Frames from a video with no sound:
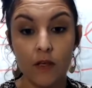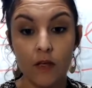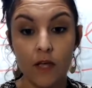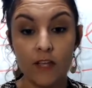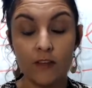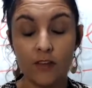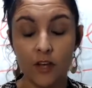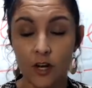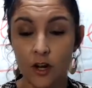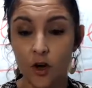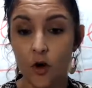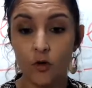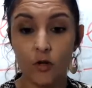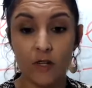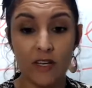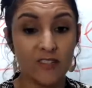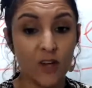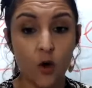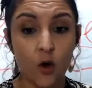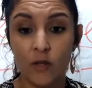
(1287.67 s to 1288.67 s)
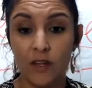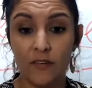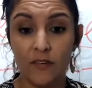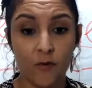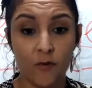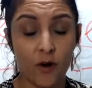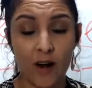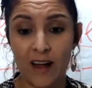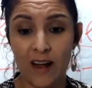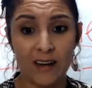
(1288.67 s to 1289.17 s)
it's only
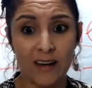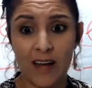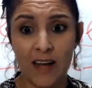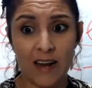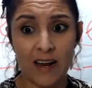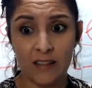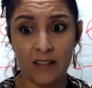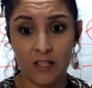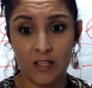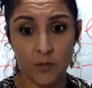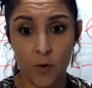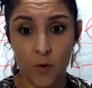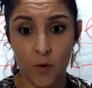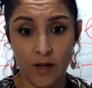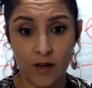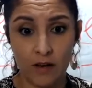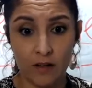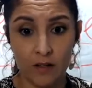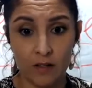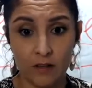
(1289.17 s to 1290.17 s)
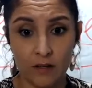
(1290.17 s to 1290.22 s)
$4.99 at this point.